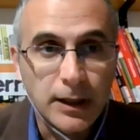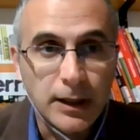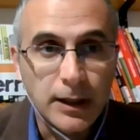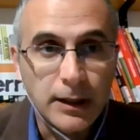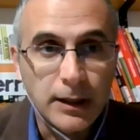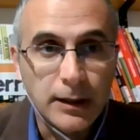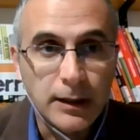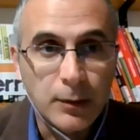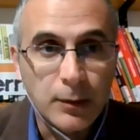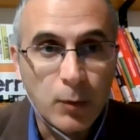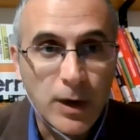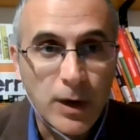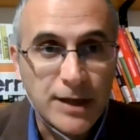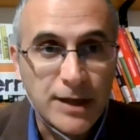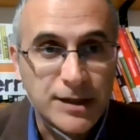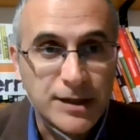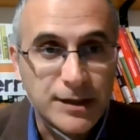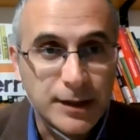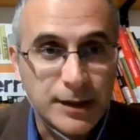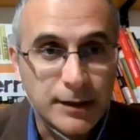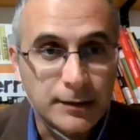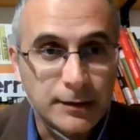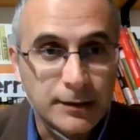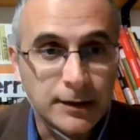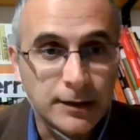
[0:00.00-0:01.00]
in a
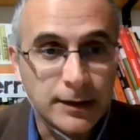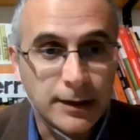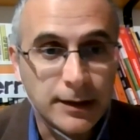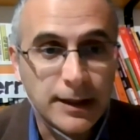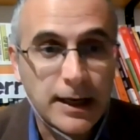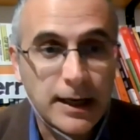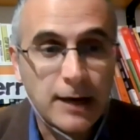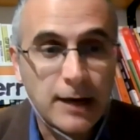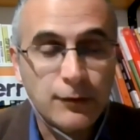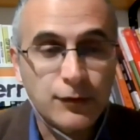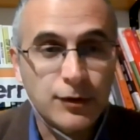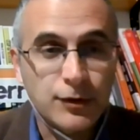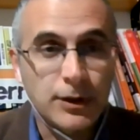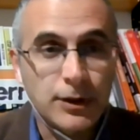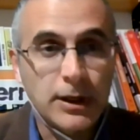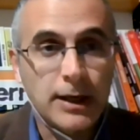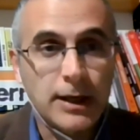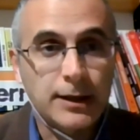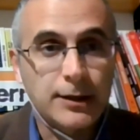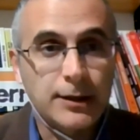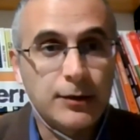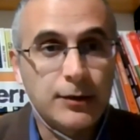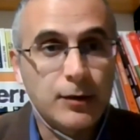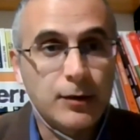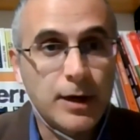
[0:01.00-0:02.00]
Western country
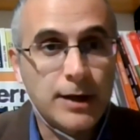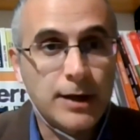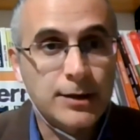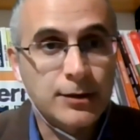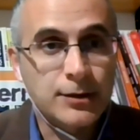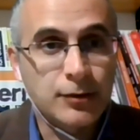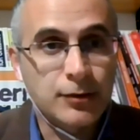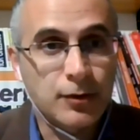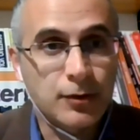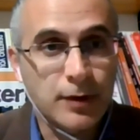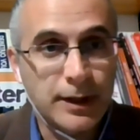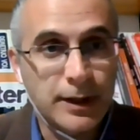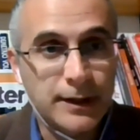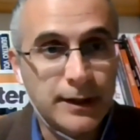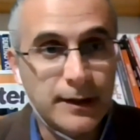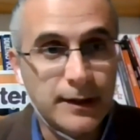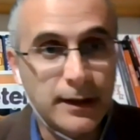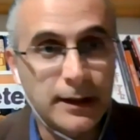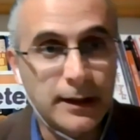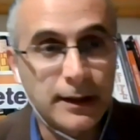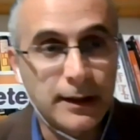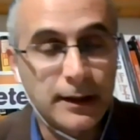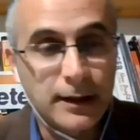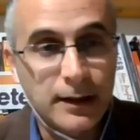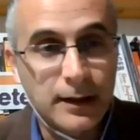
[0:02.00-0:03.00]
like US or
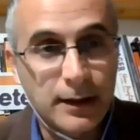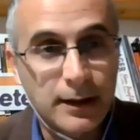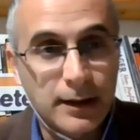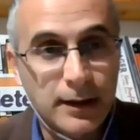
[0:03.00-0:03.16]
Italy,